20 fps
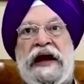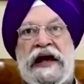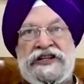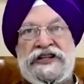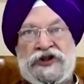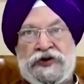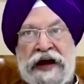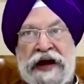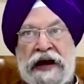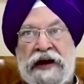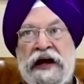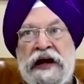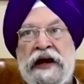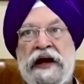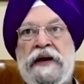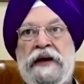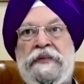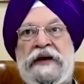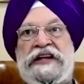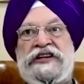elsewhere.
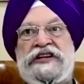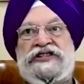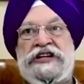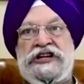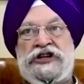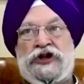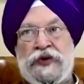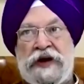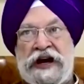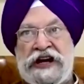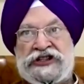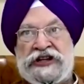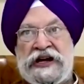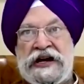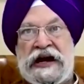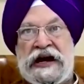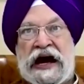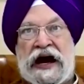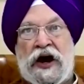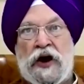But the situation
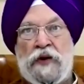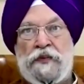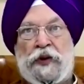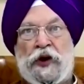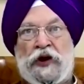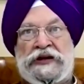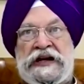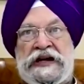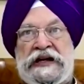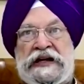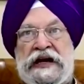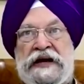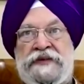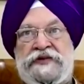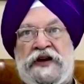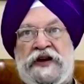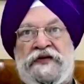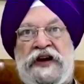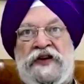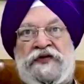now, both in terms
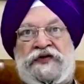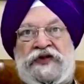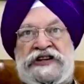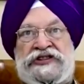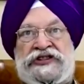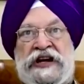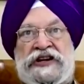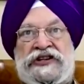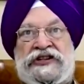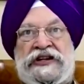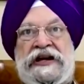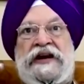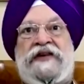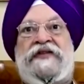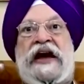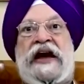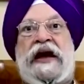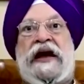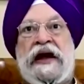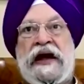of infrastructural
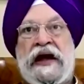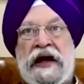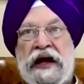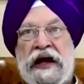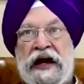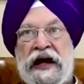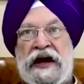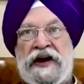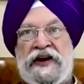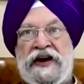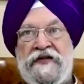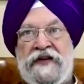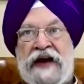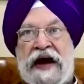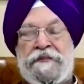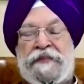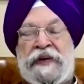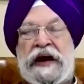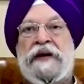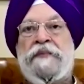uh,
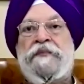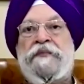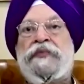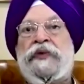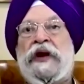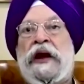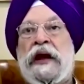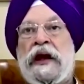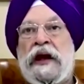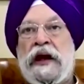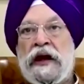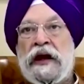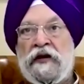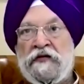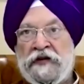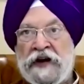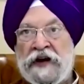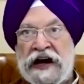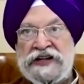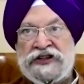revamping,
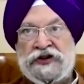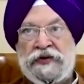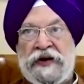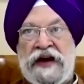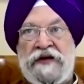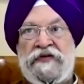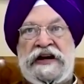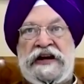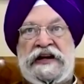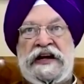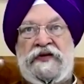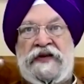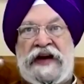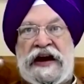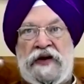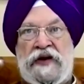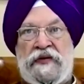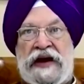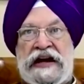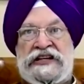first wave we did
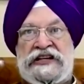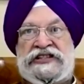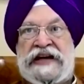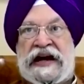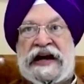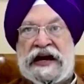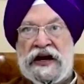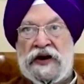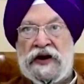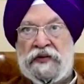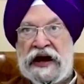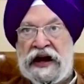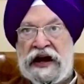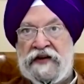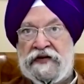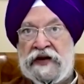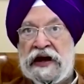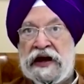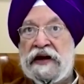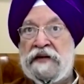very well, second
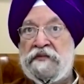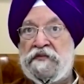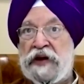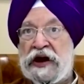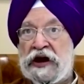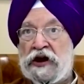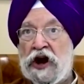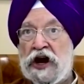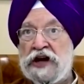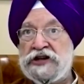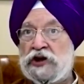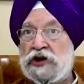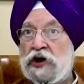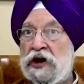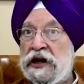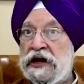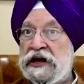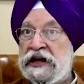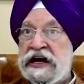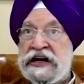wave, because
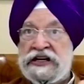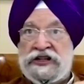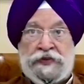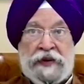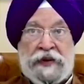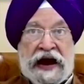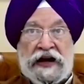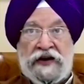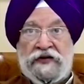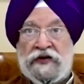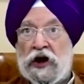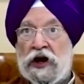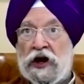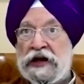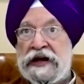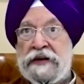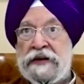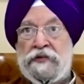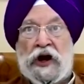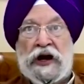in spite of
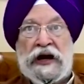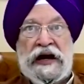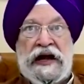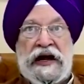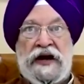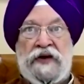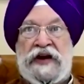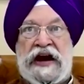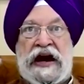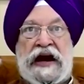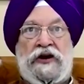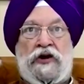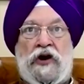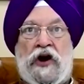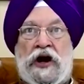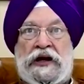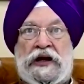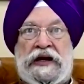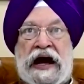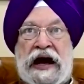all the modeling we had
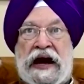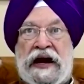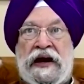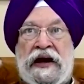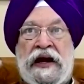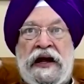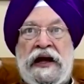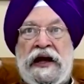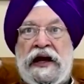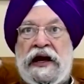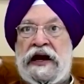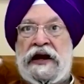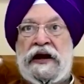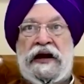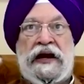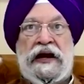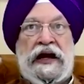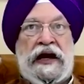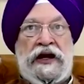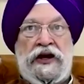got done,
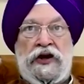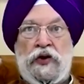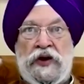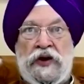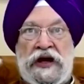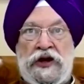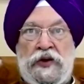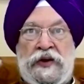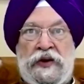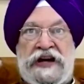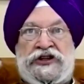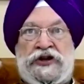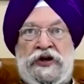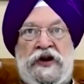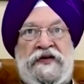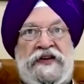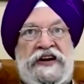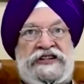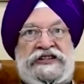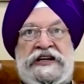in uh, US
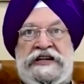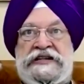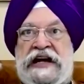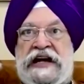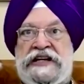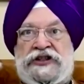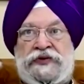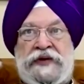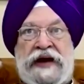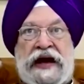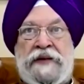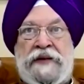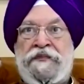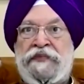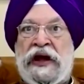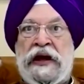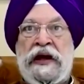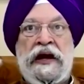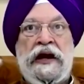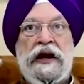universities elsewhere.
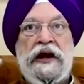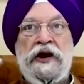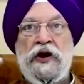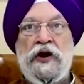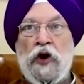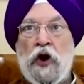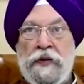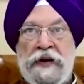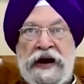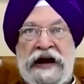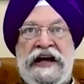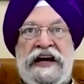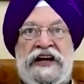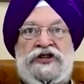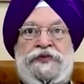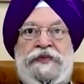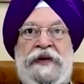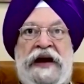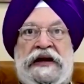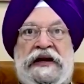Nobody
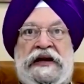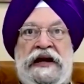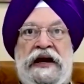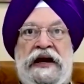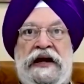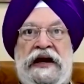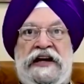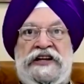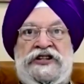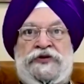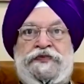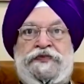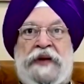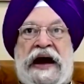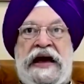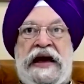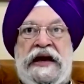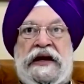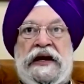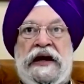expected a
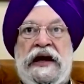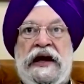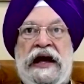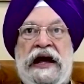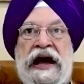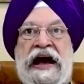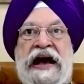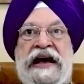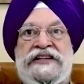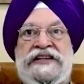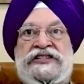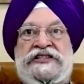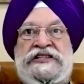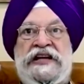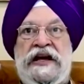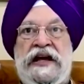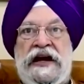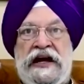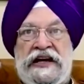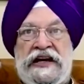spike as
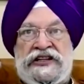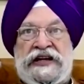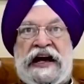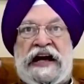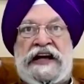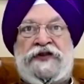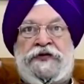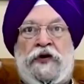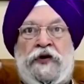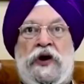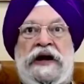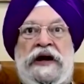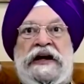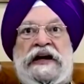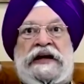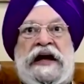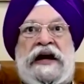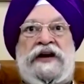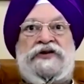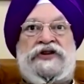serious as
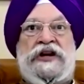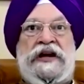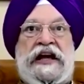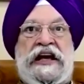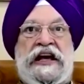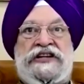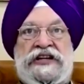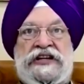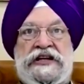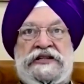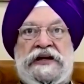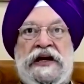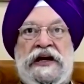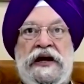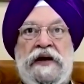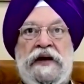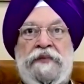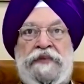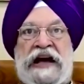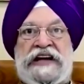400,000 cases
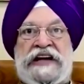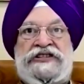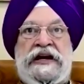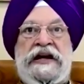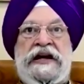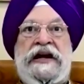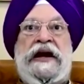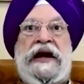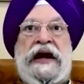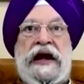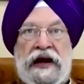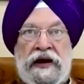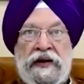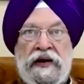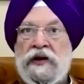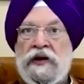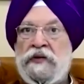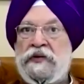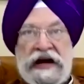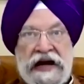plus in a day.
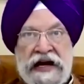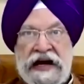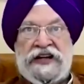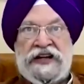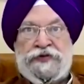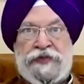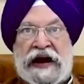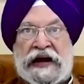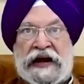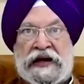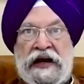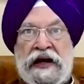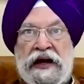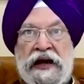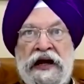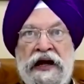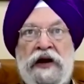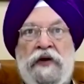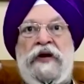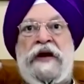We didn't expect it.
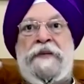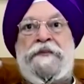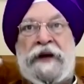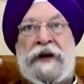We